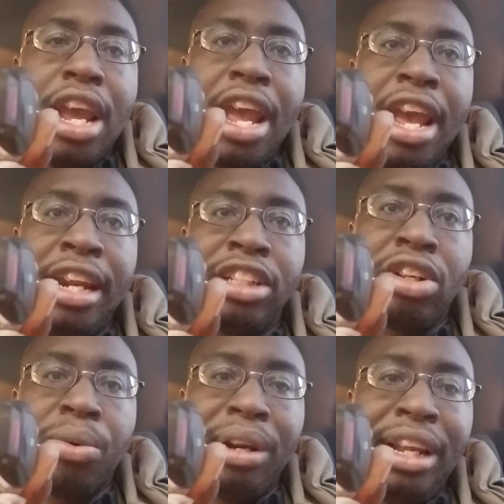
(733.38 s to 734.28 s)
and it's going
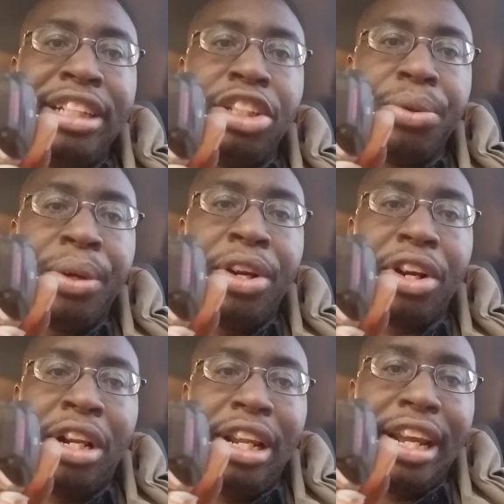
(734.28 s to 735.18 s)
to release, and you'll hear it
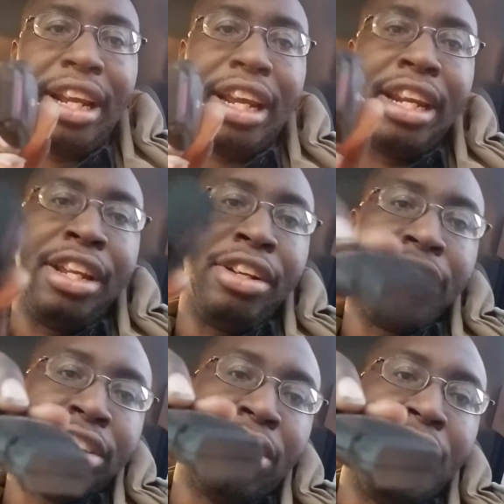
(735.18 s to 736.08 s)
click, and then you can
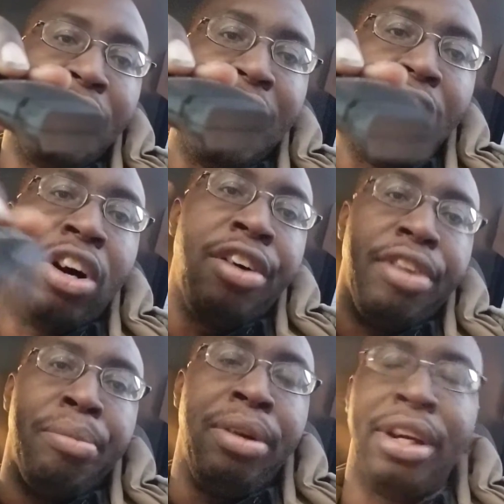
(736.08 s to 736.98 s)
turn the key off
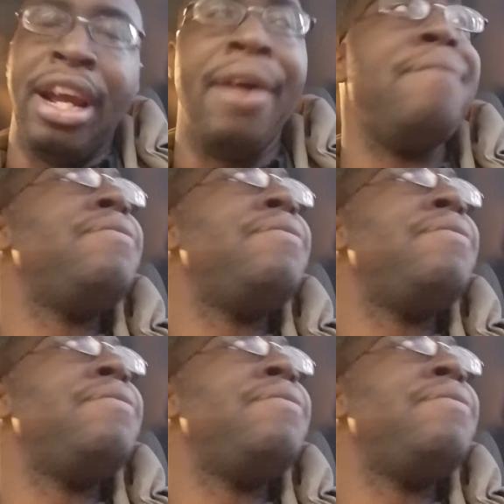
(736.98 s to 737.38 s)
and pull it out.